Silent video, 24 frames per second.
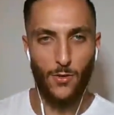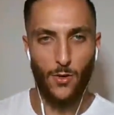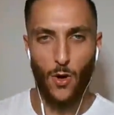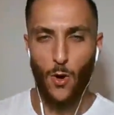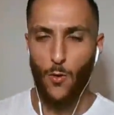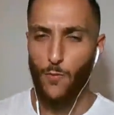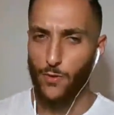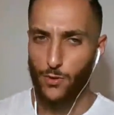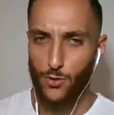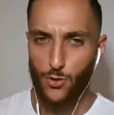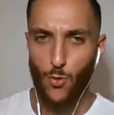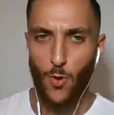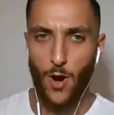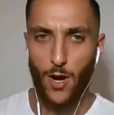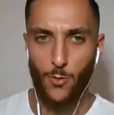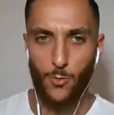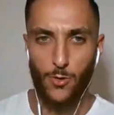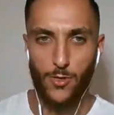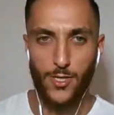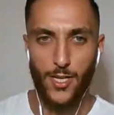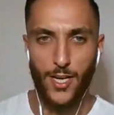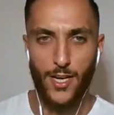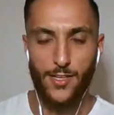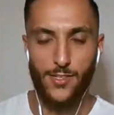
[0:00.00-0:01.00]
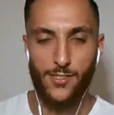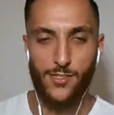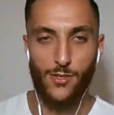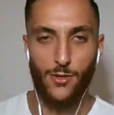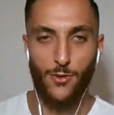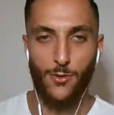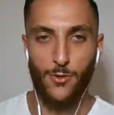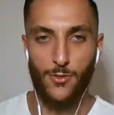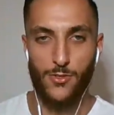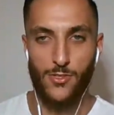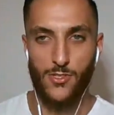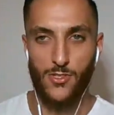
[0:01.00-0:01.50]
over 200 days,
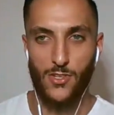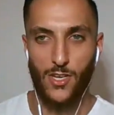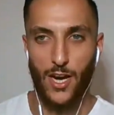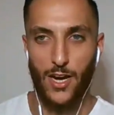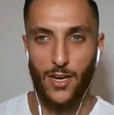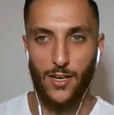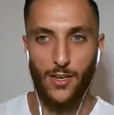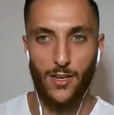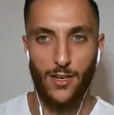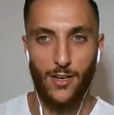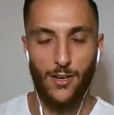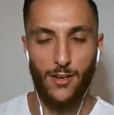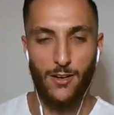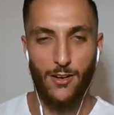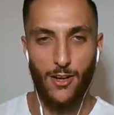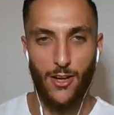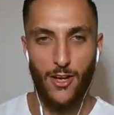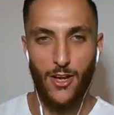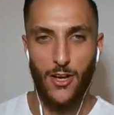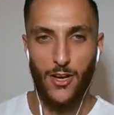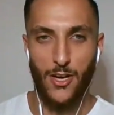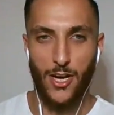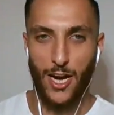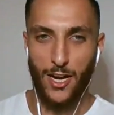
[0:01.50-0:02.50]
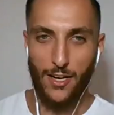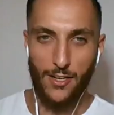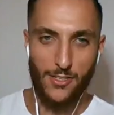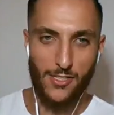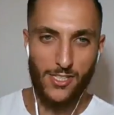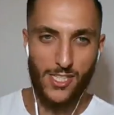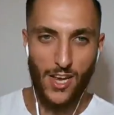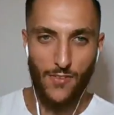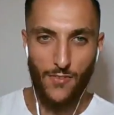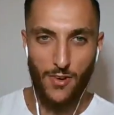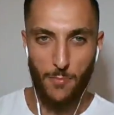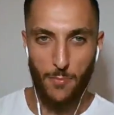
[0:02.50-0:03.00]
so it's kind of
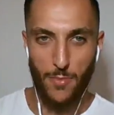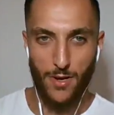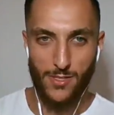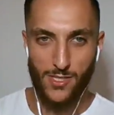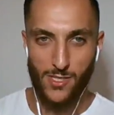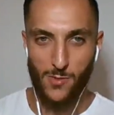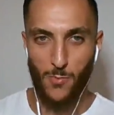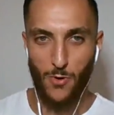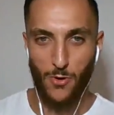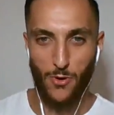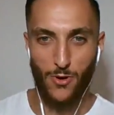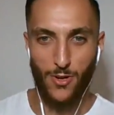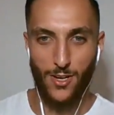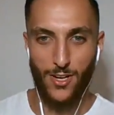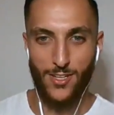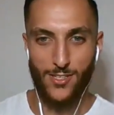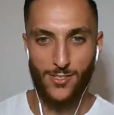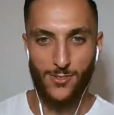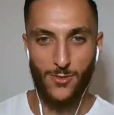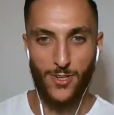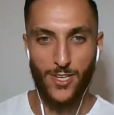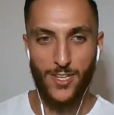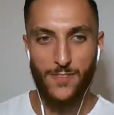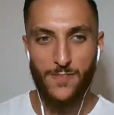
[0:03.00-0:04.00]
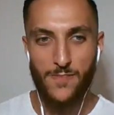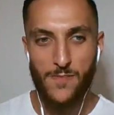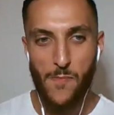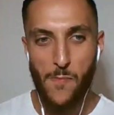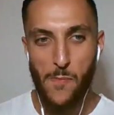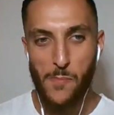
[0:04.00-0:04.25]
7 months more or less, right?